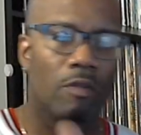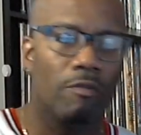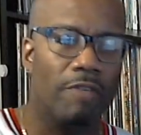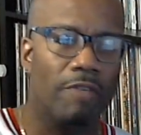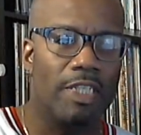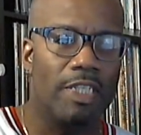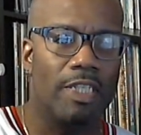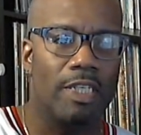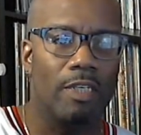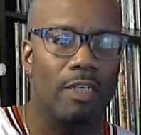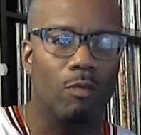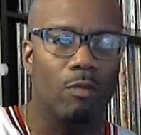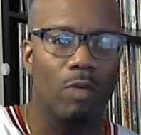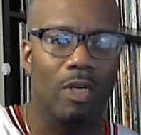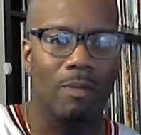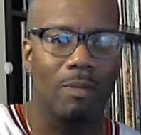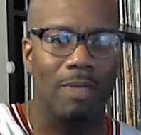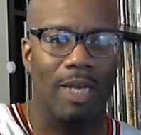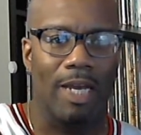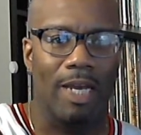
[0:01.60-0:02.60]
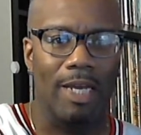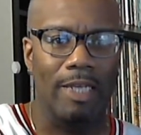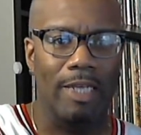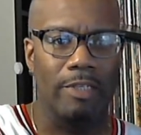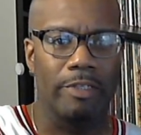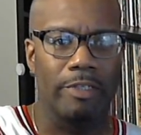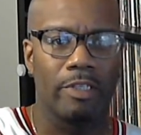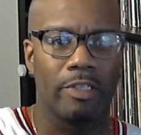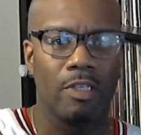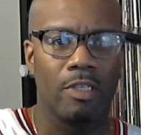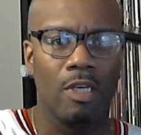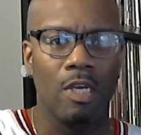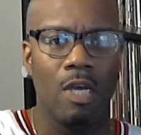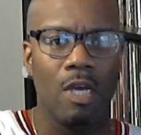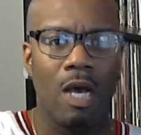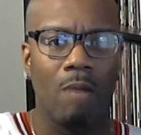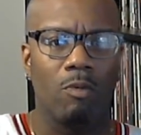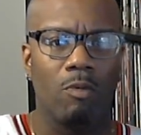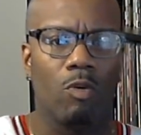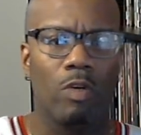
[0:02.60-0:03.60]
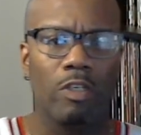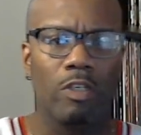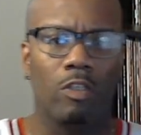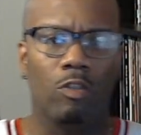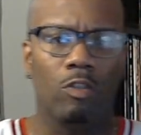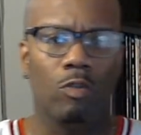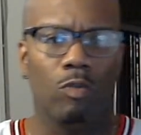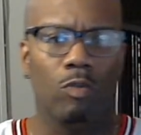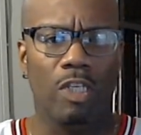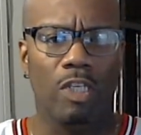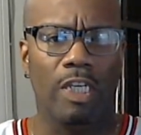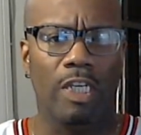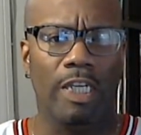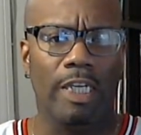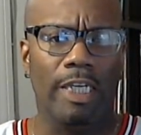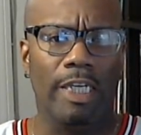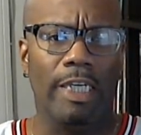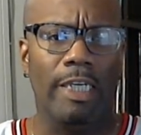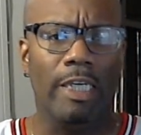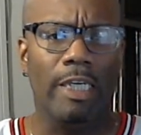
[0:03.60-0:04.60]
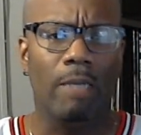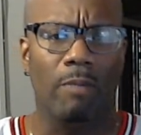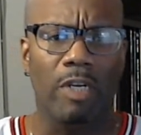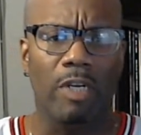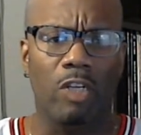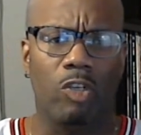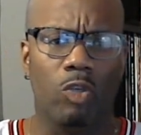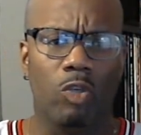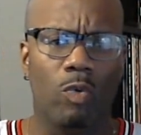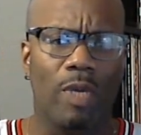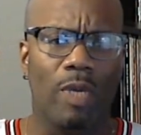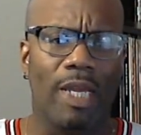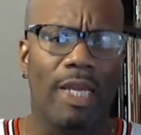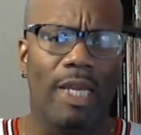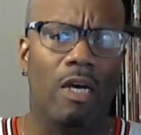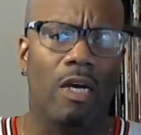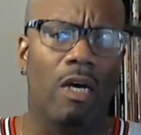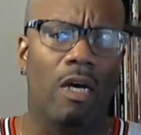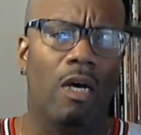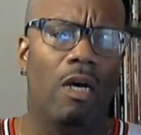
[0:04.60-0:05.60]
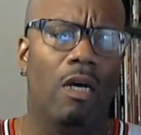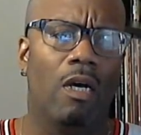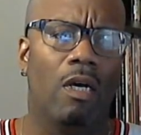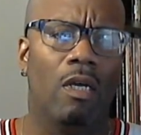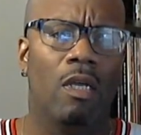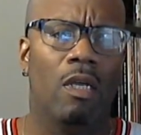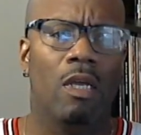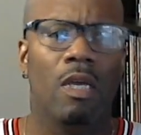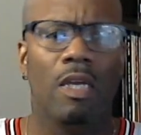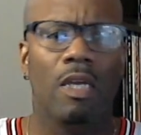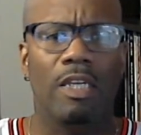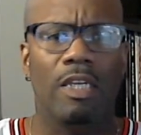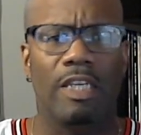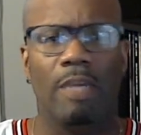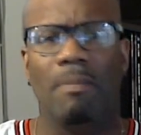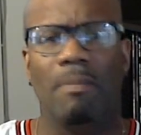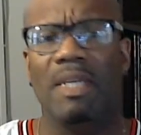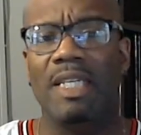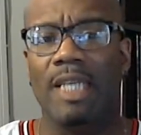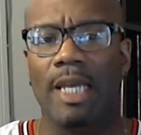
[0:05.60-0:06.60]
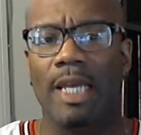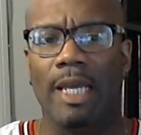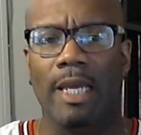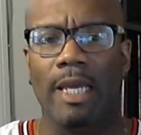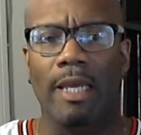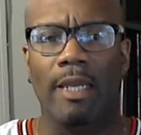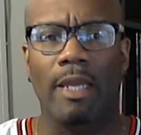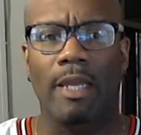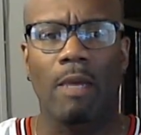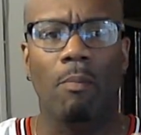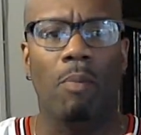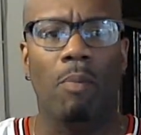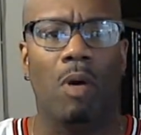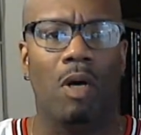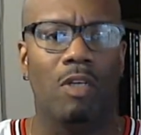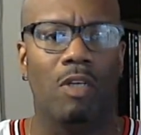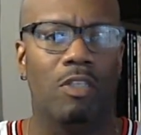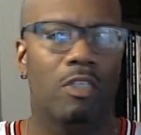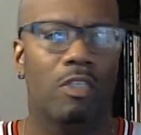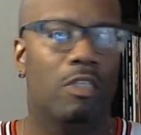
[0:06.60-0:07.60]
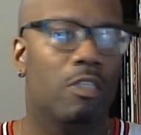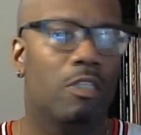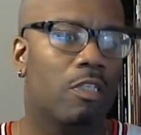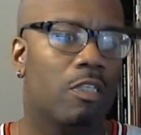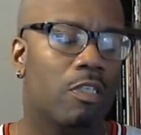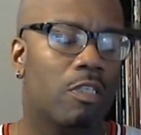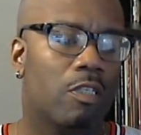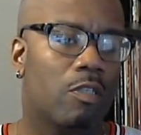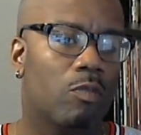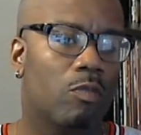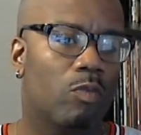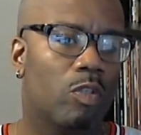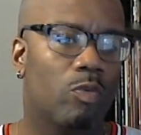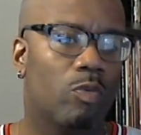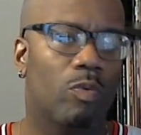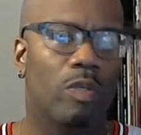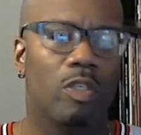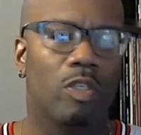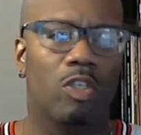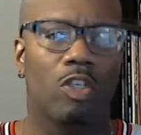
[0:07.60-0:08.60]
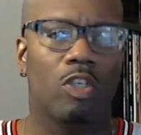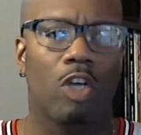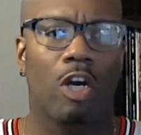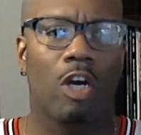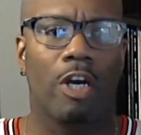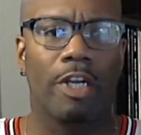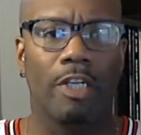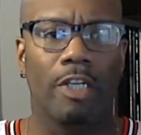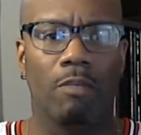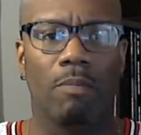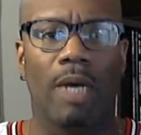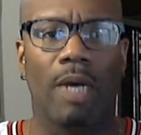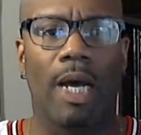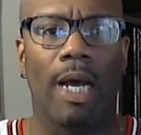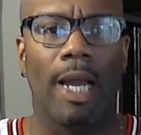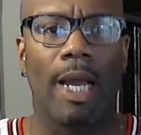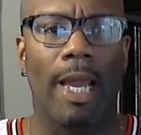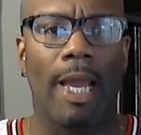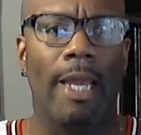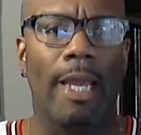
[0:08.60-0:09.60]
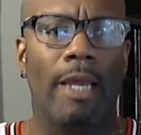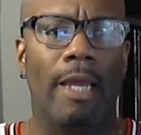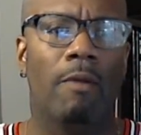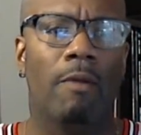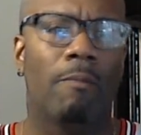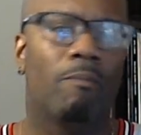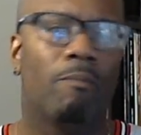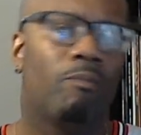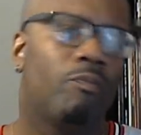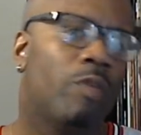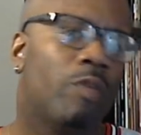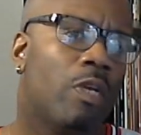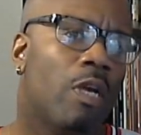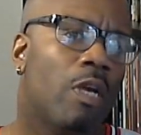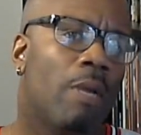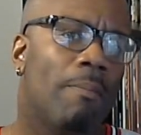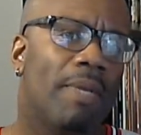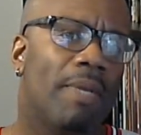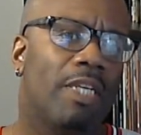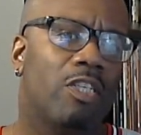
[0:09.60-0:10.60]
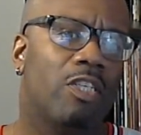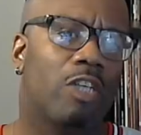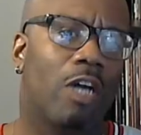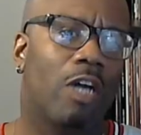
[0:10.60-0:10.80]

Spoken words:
BC, what up, guys? I'm going to do a Gimme 10 impulses, which was started by Fred